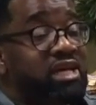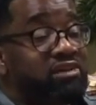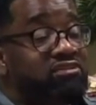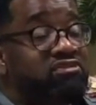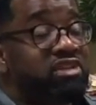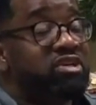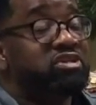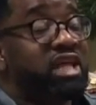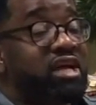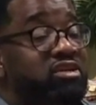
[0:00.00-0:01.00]
it
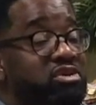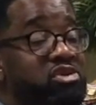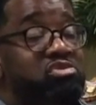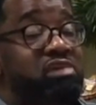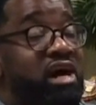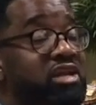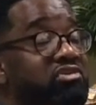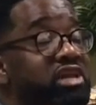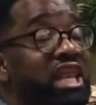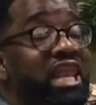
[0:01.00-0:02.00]
feels like nobody
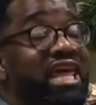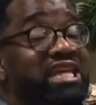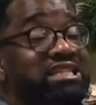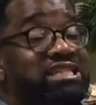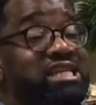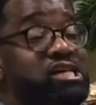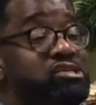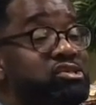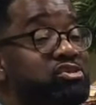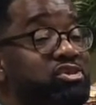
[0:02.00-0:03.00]
relates
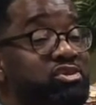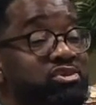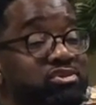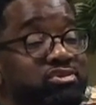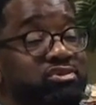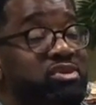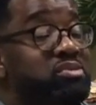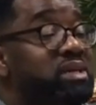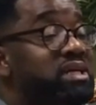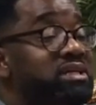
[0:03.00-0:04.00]
to you.
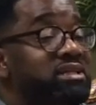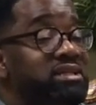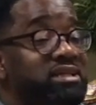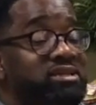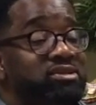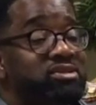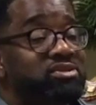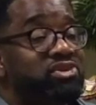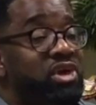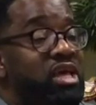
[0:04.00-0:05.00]
Nobody gets you.